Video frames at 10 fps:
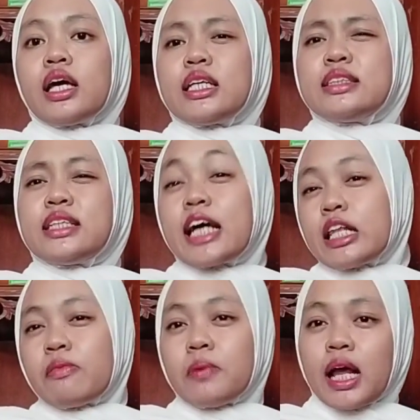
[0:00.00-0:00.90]
And
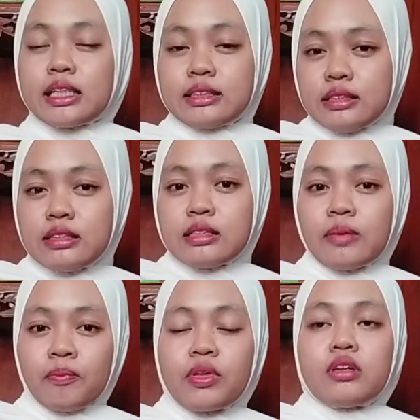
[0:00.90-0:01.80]
negative politeness.
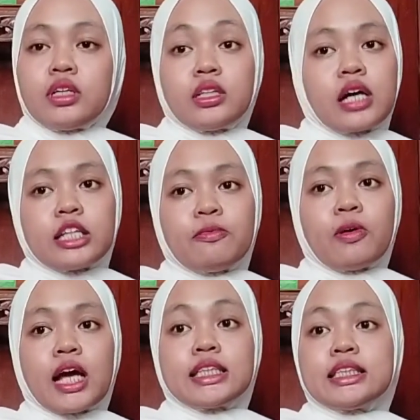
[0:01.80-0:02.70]
Negative
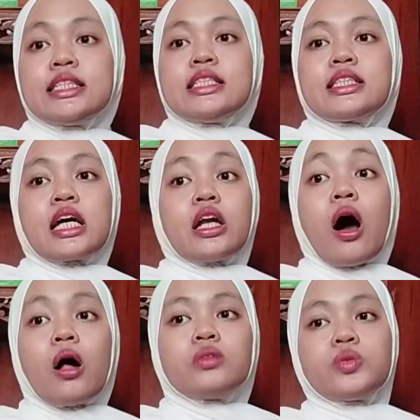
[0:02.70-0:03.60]
politeness can
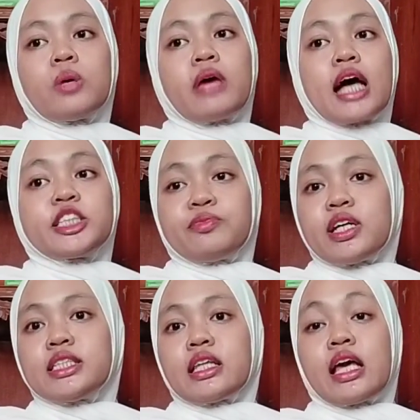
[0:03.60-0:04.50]
also be
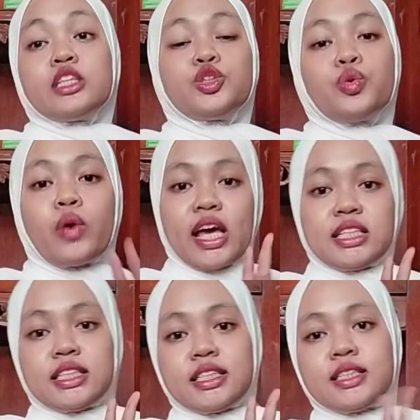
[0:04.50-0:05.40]
expressed in two ways.